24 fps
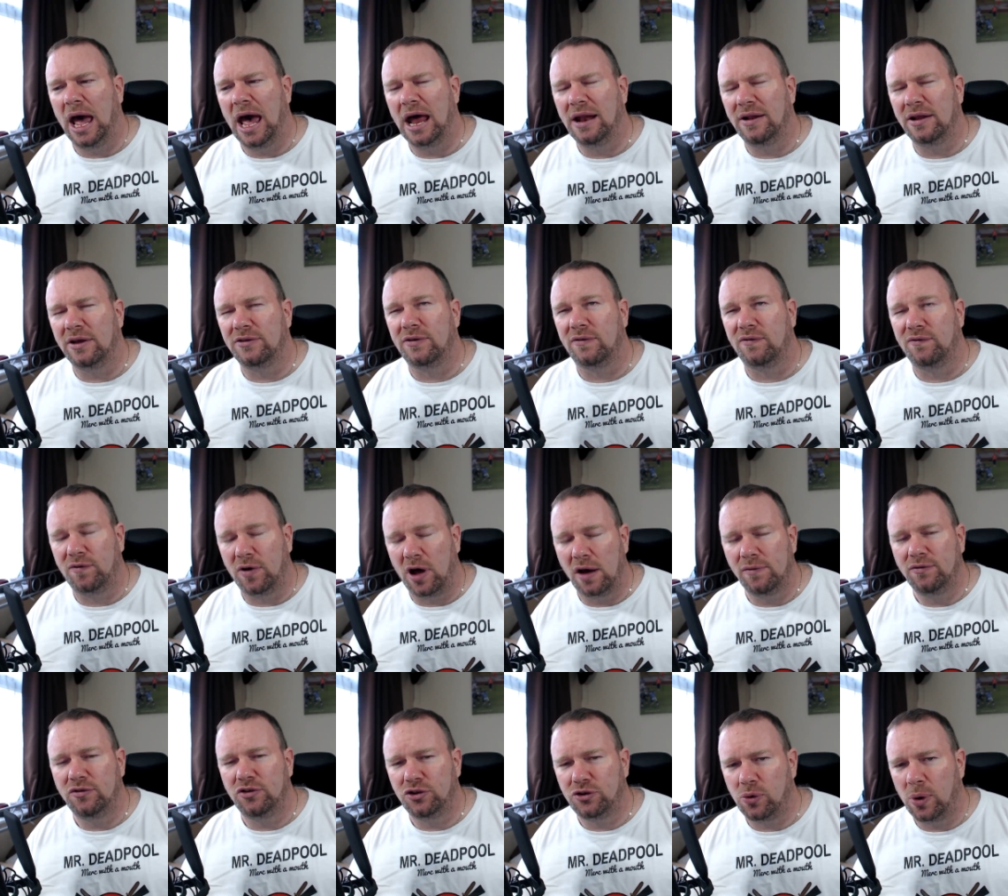and that's a
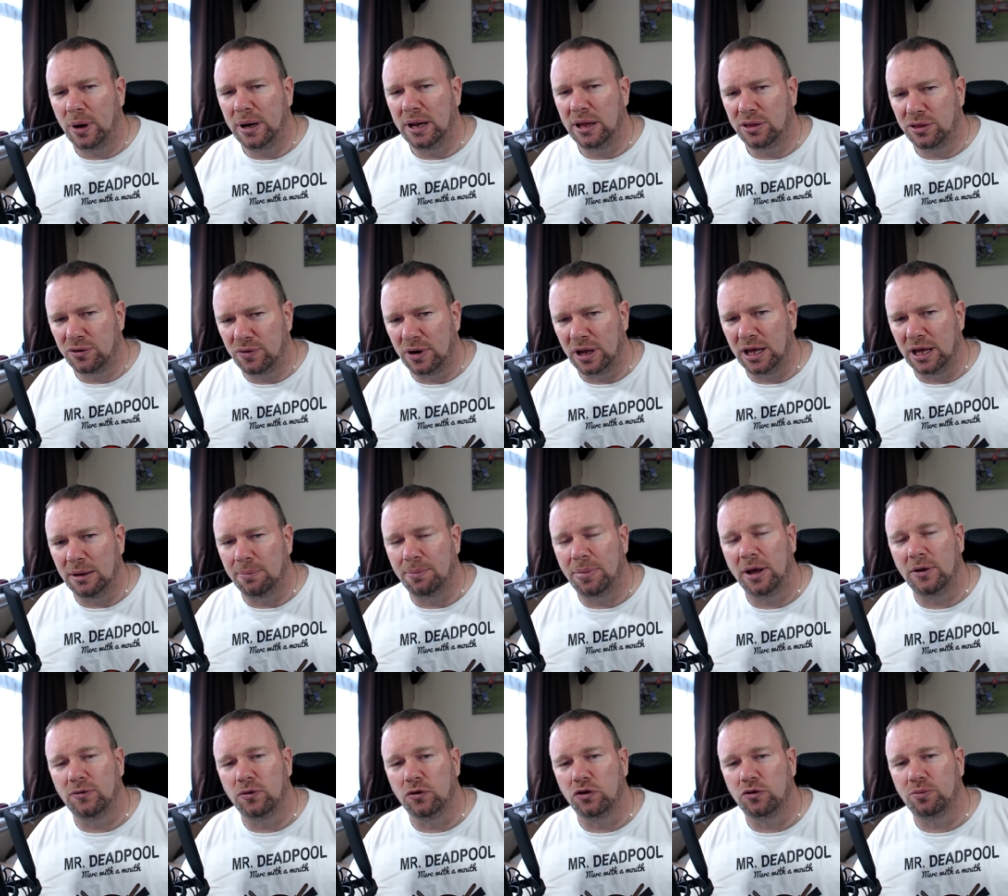523
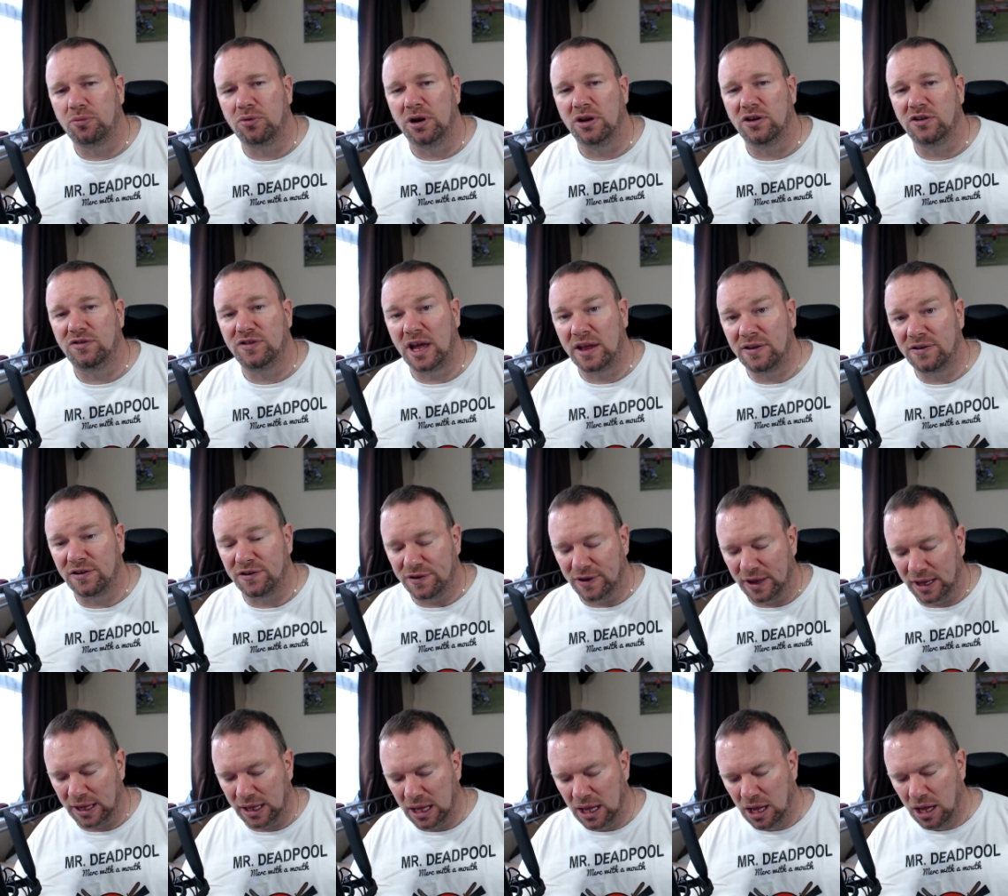pixels per inch
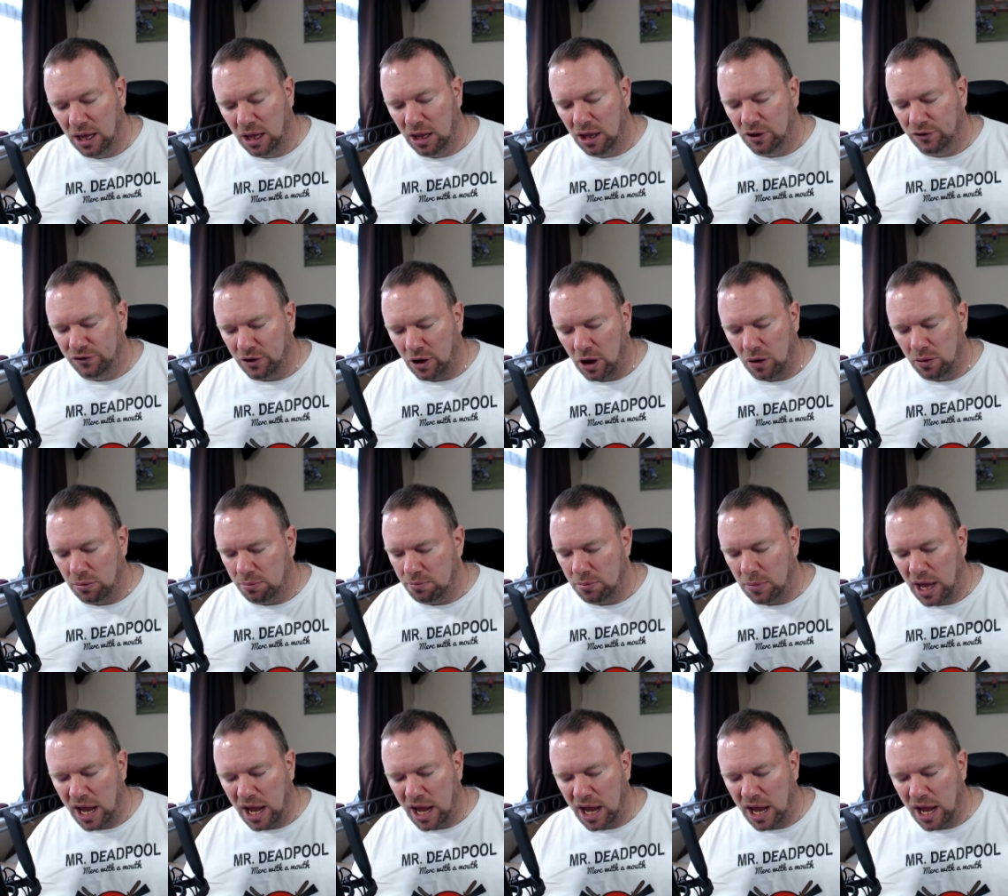density. So